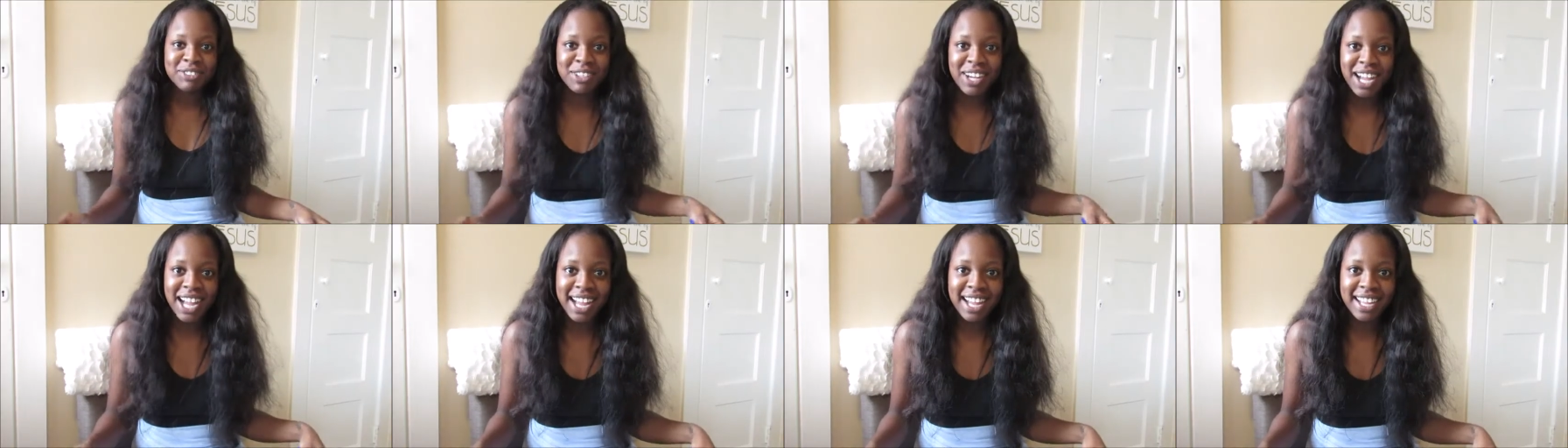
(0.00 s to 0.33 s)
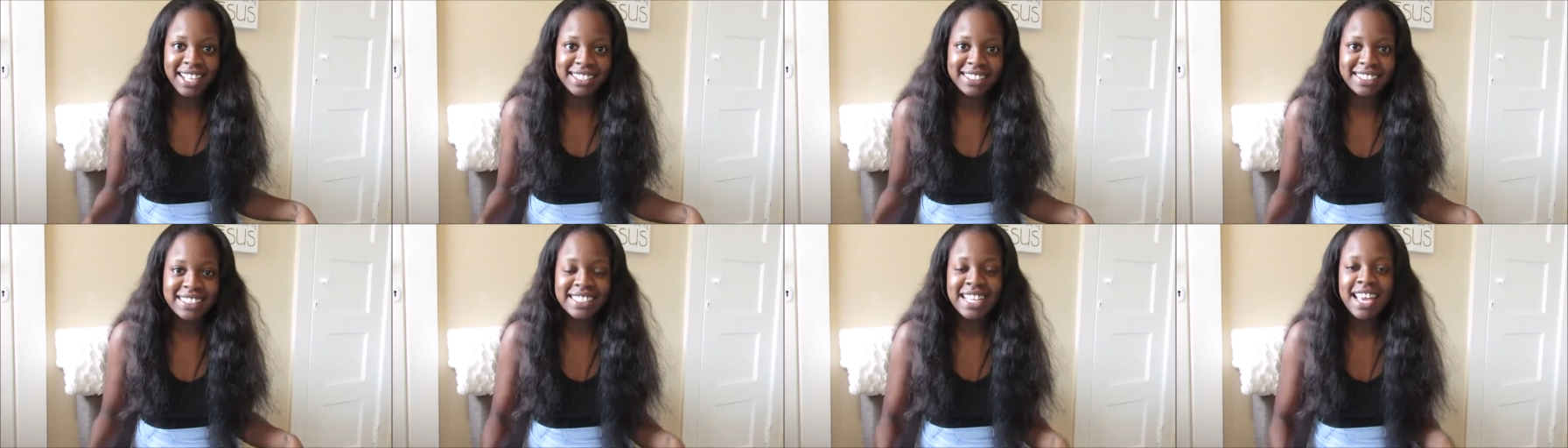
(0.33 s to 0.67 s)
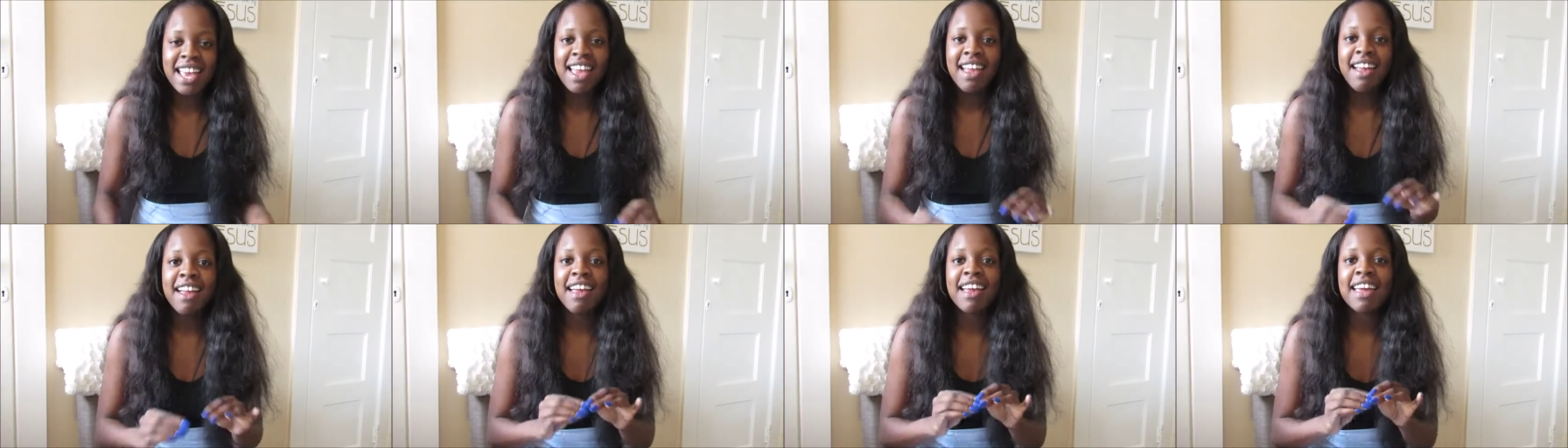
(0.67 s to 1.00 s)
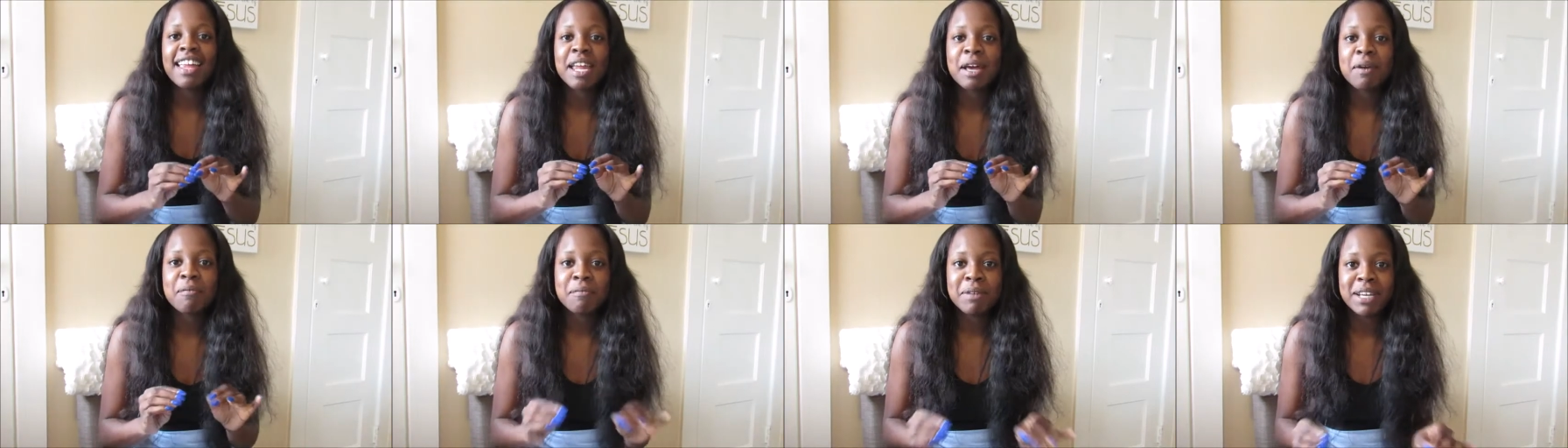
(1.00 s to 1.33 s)
you guys,
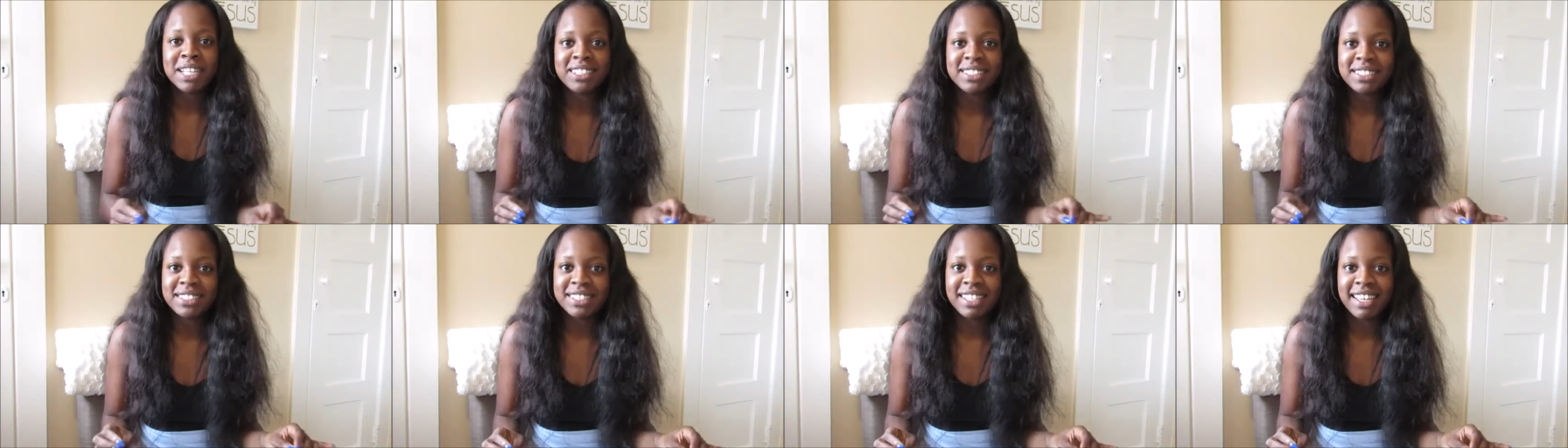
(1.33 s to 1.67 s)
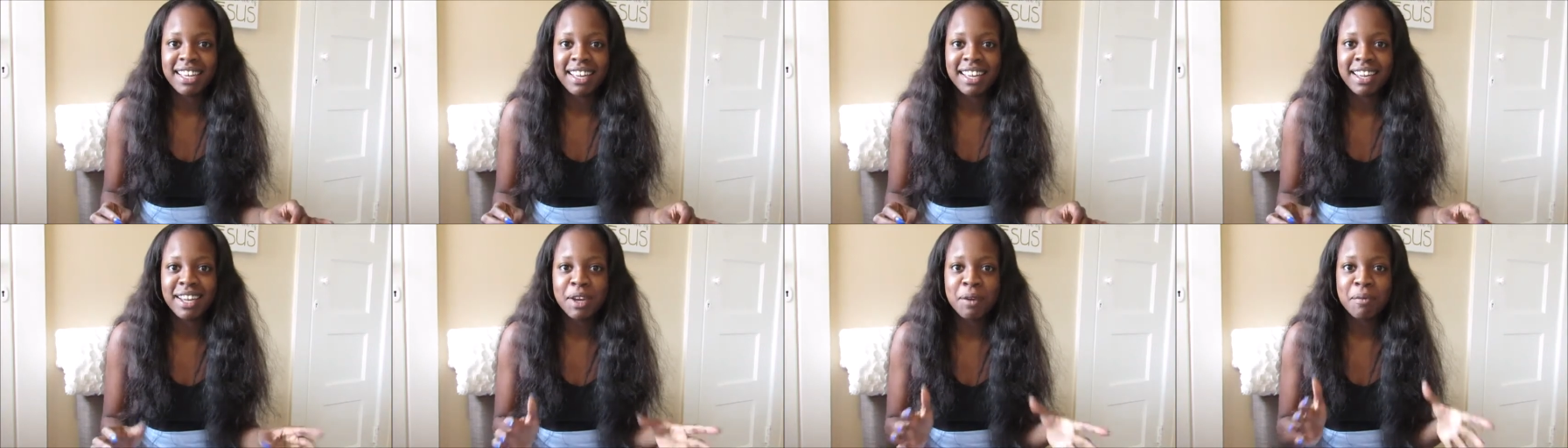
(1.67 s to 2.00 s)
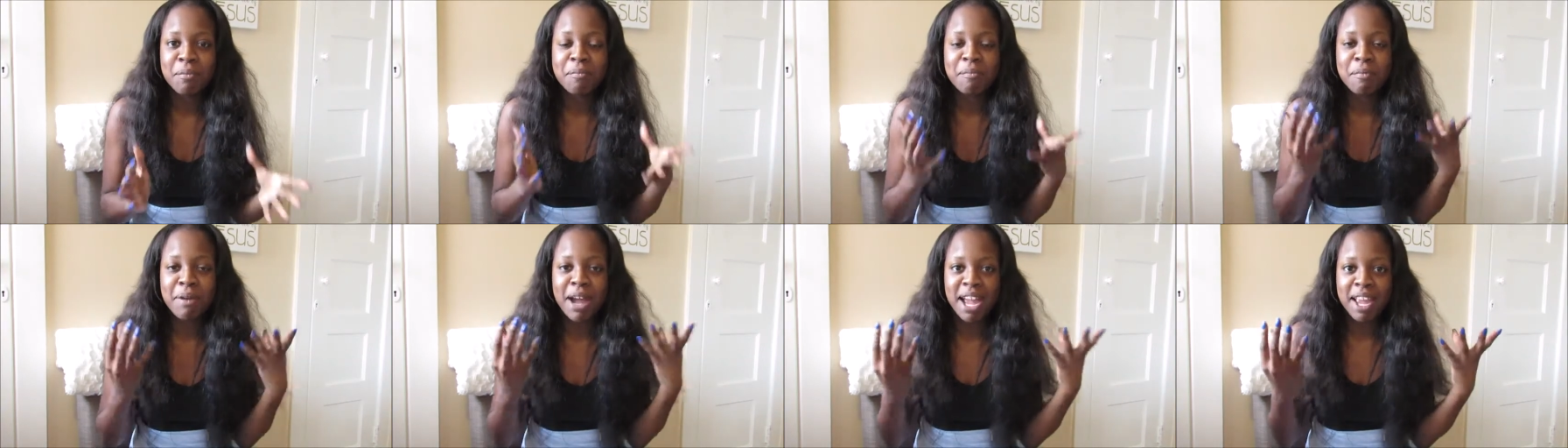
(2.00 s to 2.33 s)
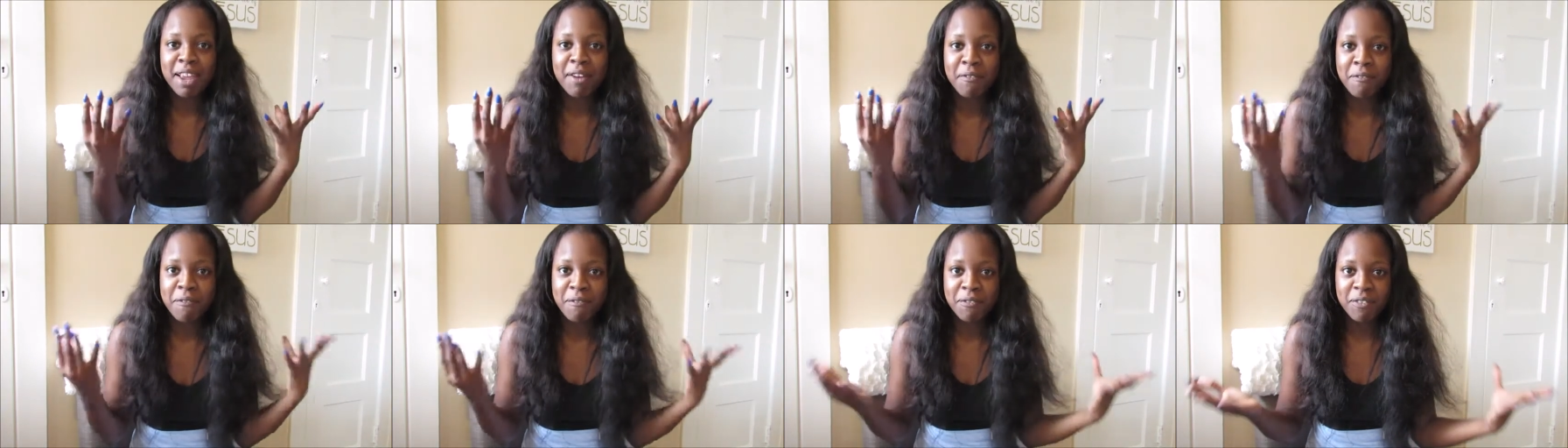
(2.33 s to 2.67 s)
and I must say,
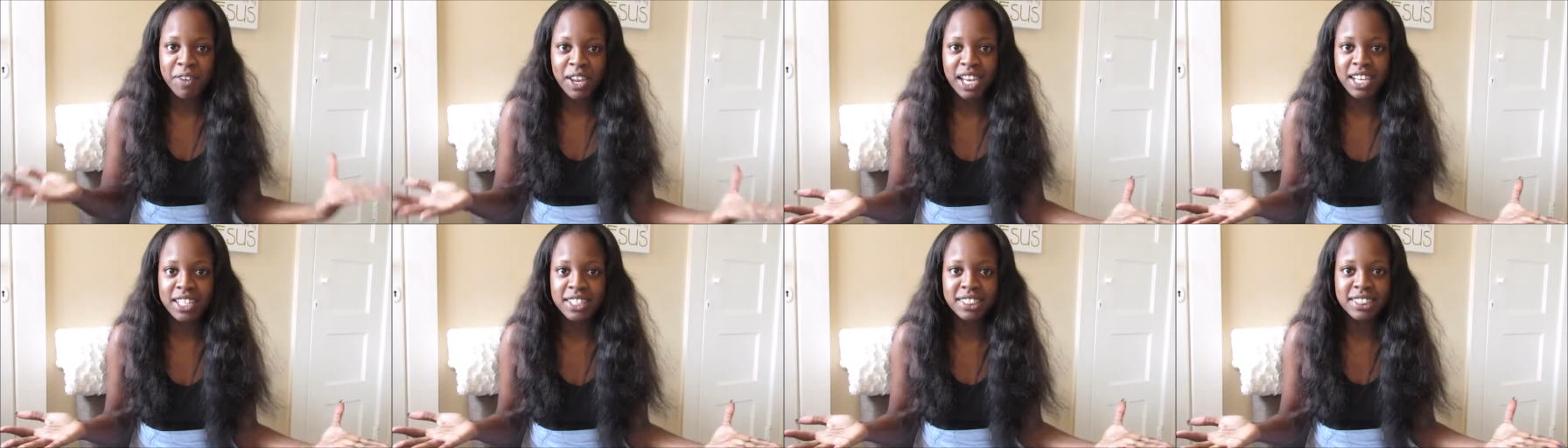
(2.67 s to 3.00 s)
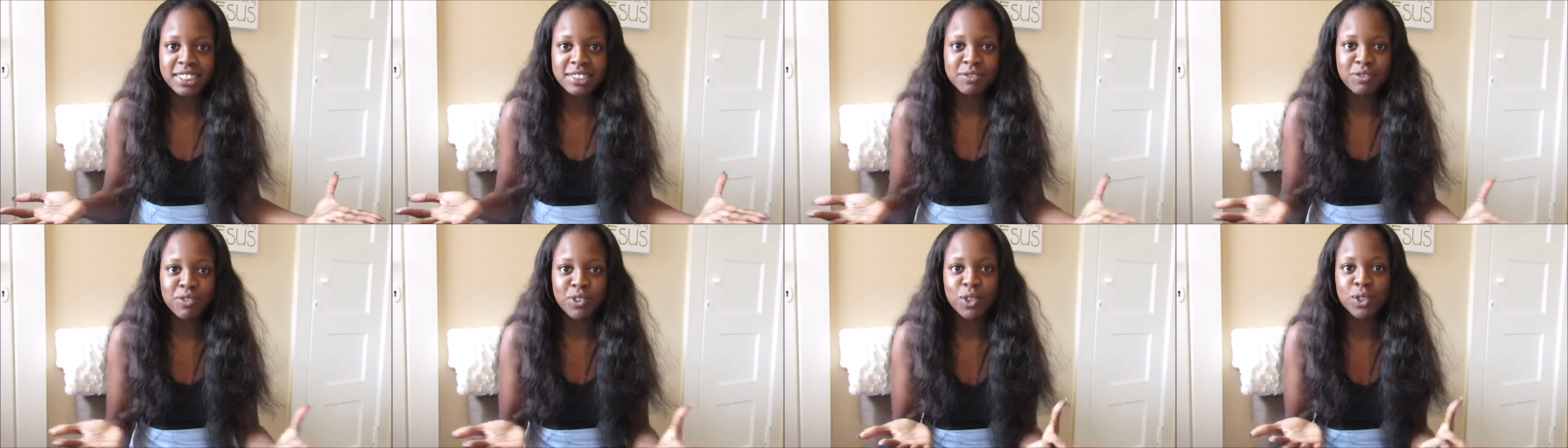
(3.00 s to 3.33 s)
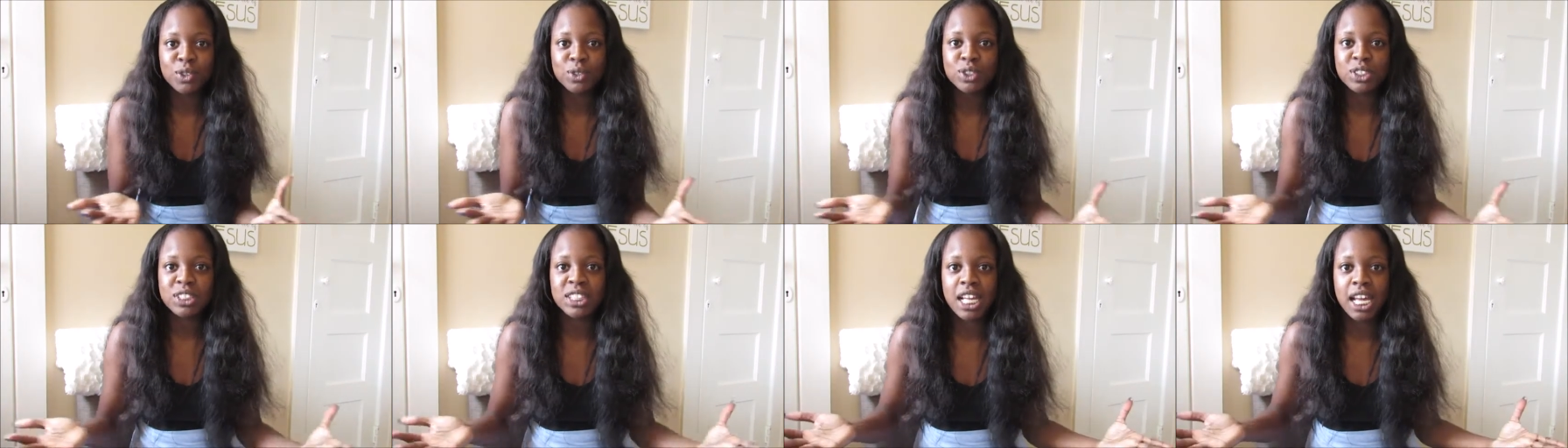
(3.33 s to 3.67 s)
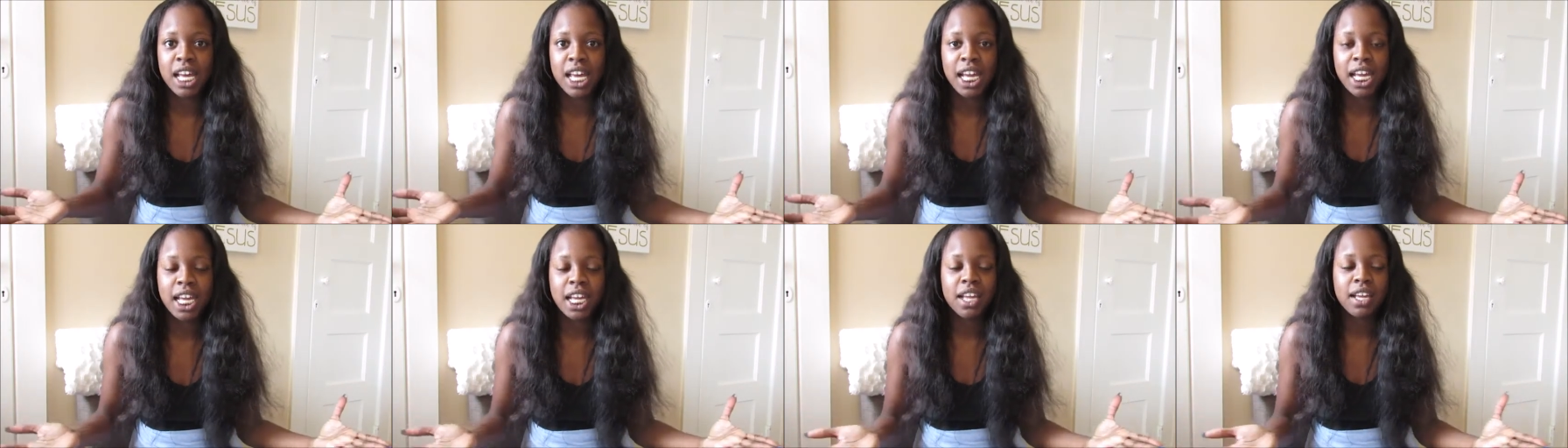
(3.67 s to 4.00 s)
my face feels
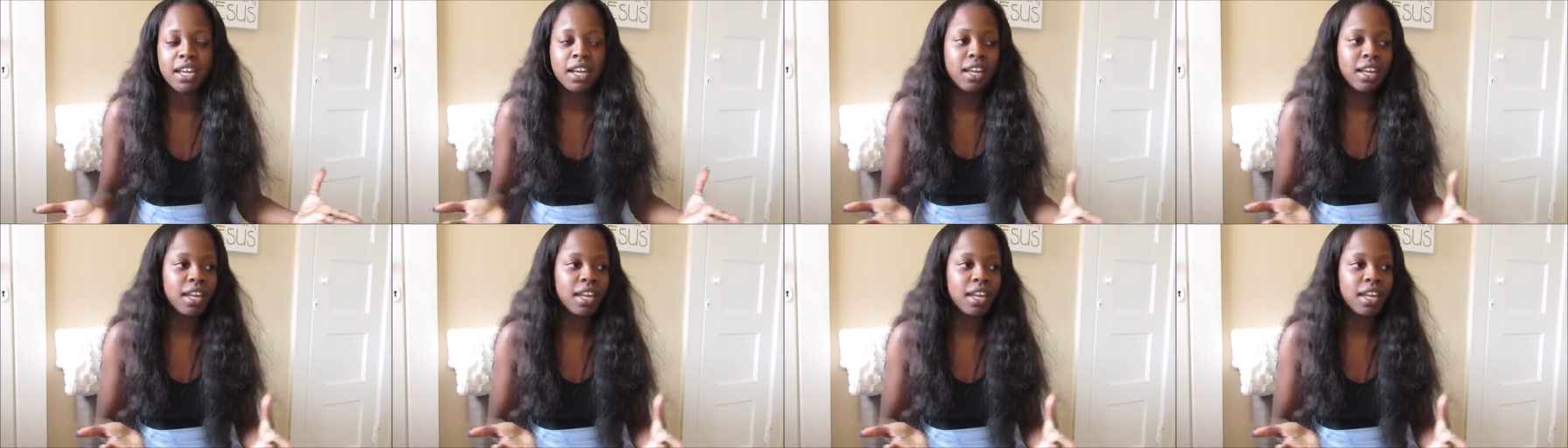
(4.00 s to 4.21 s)
like